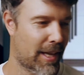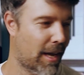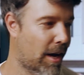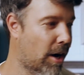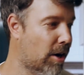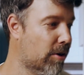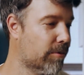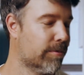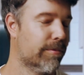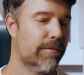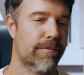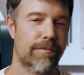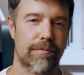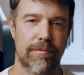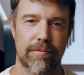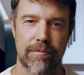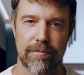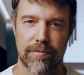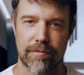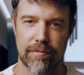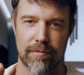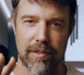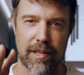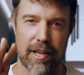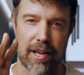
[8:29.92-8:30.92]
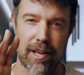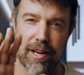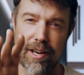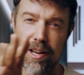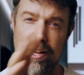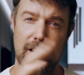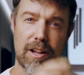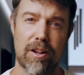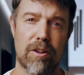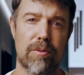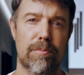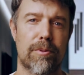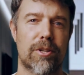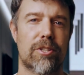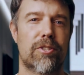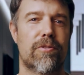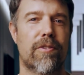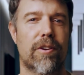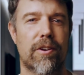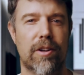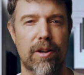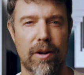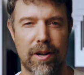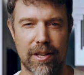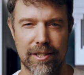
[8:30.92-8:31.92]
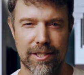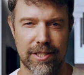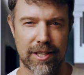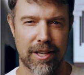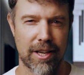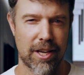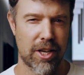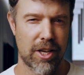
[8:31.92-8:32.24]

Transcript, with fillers: Oh, and I almost forgot.